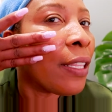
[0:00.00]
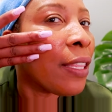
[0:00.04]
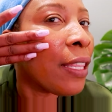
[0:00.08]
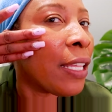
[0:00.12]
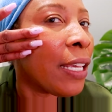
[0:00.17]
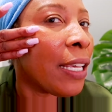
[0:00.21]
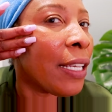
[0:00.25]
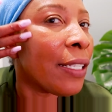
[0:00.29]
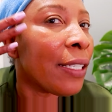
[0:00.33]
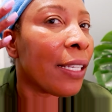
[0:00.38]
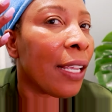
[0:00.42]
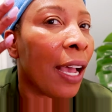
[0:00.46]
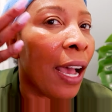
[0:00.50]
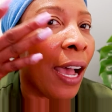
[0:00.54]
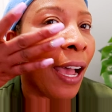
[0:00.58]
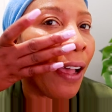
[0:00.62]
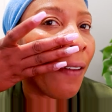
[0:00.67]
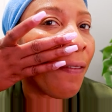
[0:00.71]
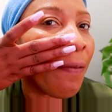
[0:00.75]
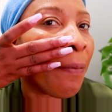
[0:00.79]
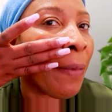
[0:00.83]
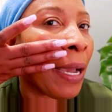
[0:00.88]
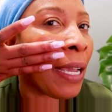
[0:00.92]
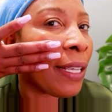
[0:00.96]
This
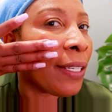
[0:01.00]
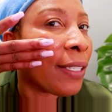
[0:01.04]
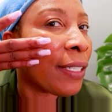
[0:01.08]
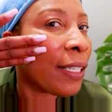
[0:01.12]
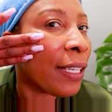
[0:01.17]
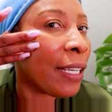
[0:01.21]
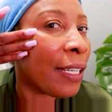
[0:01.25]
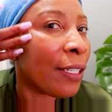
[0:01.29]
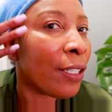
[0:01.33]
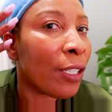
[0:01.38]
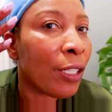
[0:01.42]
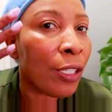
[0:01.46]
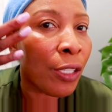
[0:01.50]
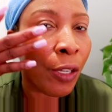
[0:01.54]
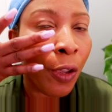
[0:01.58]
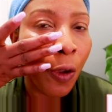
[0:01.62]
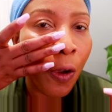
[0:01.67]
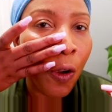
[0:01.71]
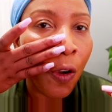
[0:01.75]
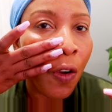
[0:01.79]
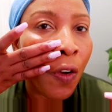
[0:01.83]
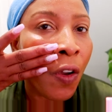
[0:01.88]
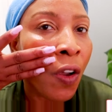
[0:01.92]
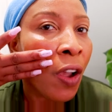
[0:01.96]
had my skin
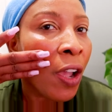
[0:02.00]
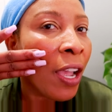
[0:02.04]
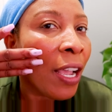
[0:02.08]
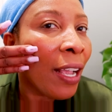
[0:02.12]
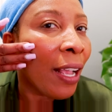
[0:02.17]
so